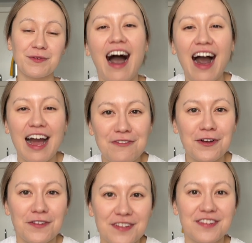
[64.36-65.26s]
I
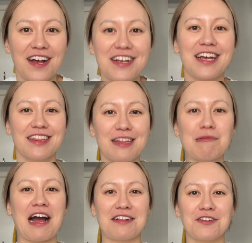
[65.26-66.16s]
felt stuck in the
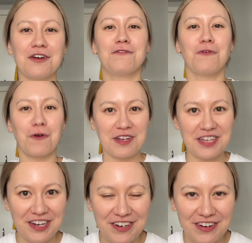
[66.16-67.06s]
plateau for
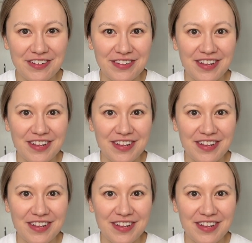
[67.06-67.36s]
years,